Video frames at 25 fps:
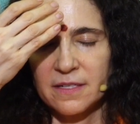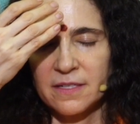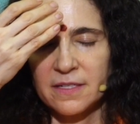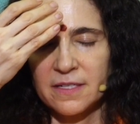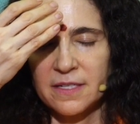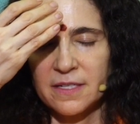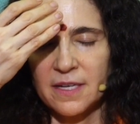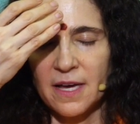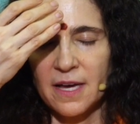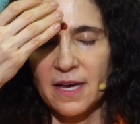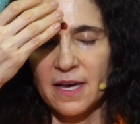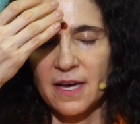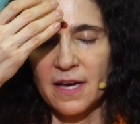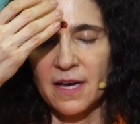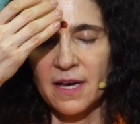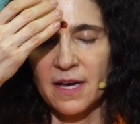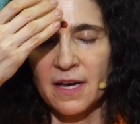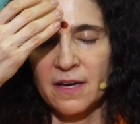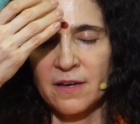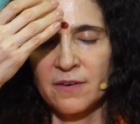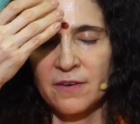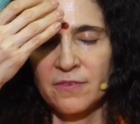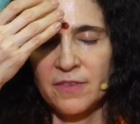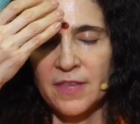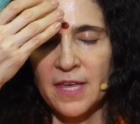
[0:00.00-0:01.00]
to
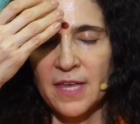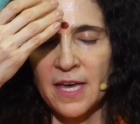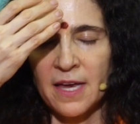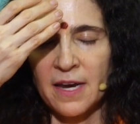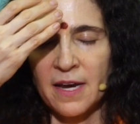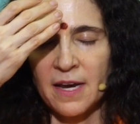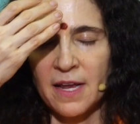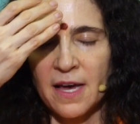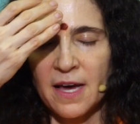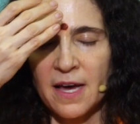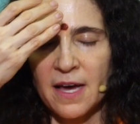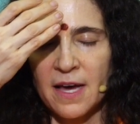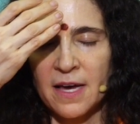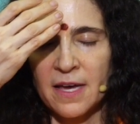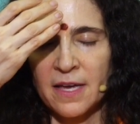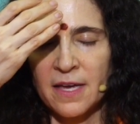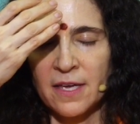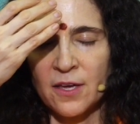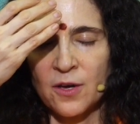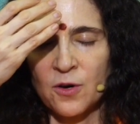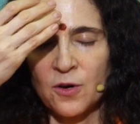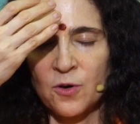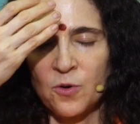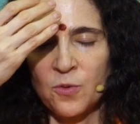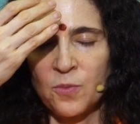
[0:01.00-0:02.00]
have that
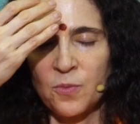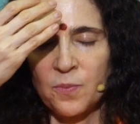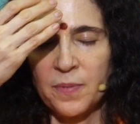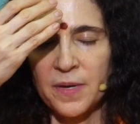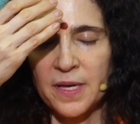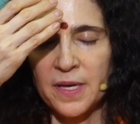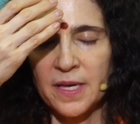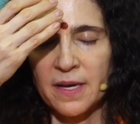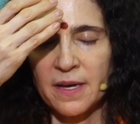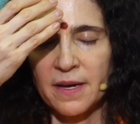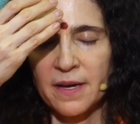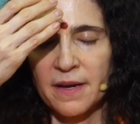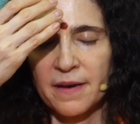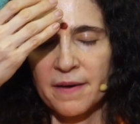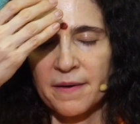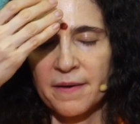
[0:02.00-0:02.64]
eye open.